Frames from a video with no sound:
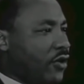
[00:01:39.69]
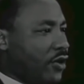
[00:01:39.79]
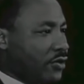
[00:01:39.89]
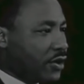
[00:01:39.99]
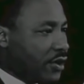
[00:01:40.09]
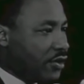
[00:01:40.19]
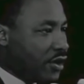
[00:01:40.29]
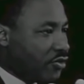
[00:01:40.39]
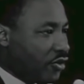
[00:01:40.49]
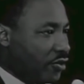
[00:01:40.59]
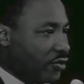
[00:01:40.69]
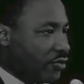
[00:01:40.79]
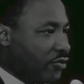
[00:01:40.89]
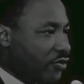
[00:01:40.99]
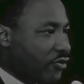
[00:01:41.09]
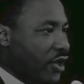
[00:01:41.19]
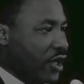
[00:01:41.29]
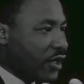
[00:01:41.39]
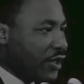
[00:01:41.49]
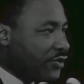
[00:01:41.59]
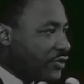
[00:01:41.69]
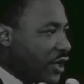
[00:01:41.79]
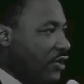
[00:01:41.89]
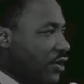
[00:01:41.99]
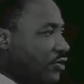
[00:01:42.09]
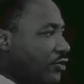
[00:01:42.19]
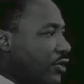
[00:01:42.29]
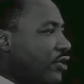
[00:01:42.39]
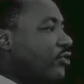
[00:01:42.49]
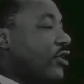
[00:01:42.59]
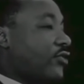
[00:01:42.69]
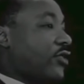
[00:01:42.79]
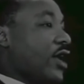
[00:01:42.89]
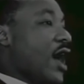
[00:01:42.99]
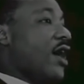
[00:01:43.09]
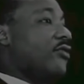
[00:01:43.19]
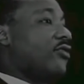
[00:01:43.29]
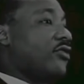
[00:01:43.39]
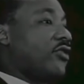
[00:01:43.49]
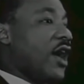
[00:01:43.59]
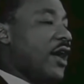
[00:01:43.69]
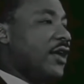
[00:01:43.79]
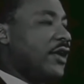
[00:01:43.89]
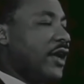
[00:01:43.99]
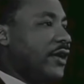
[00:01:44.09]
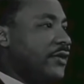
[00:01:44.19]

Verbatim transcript: certain conditions continue to exist in our society